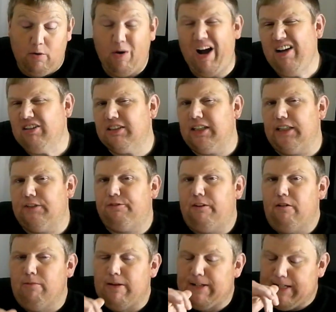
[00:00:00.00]
Ohio State's
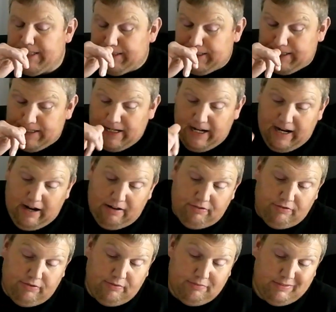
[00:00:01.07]
favored by 19 and a
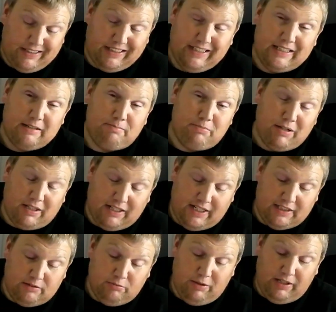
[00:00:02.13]
half. I get the
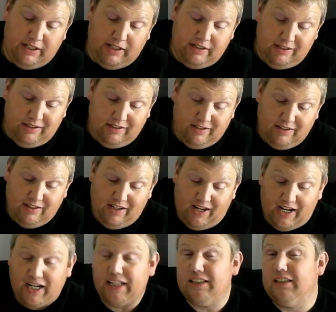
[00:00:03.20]
Buckeyes winning.
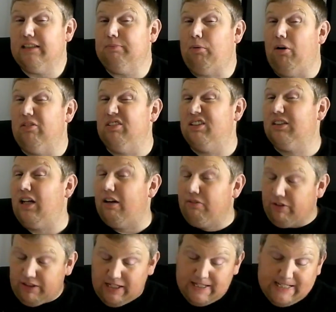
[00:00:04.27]
I got the Spartans
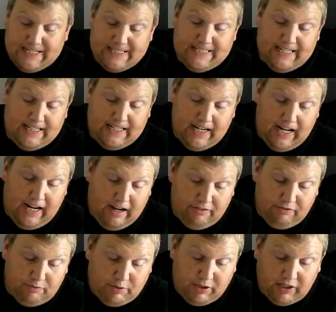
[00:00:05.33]
covering at 19 and a
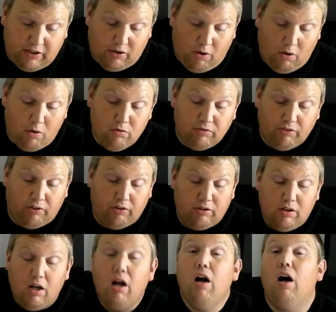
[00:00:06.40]
half and taking over
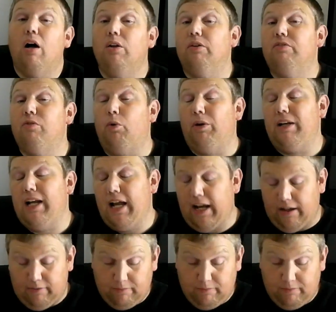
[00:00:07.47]
on the 49.